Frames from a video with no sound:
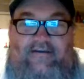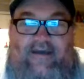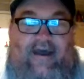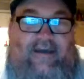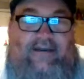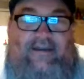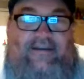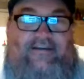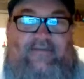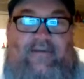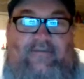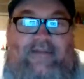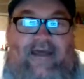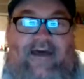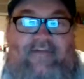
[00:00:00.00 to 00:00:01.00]
I'd like to be
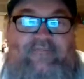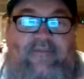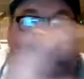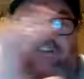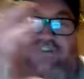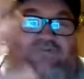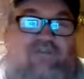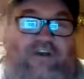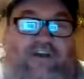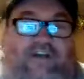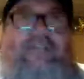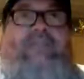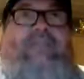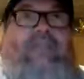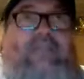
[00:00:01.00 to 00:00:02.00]
able to have my
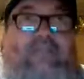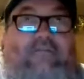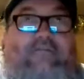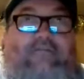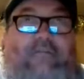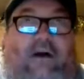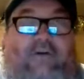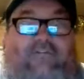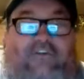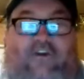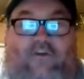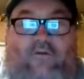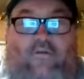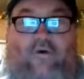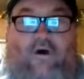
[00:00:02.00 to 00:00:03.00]
screen mounted
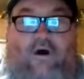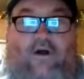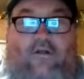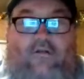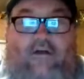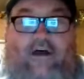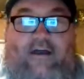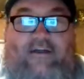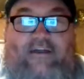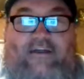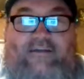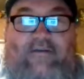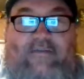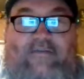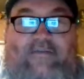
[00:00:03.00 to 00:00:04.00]
on the wall. I'd
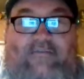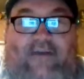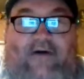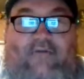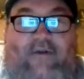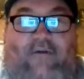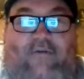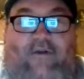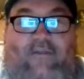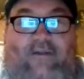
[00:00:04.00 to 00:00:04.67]
like to be able to mount one of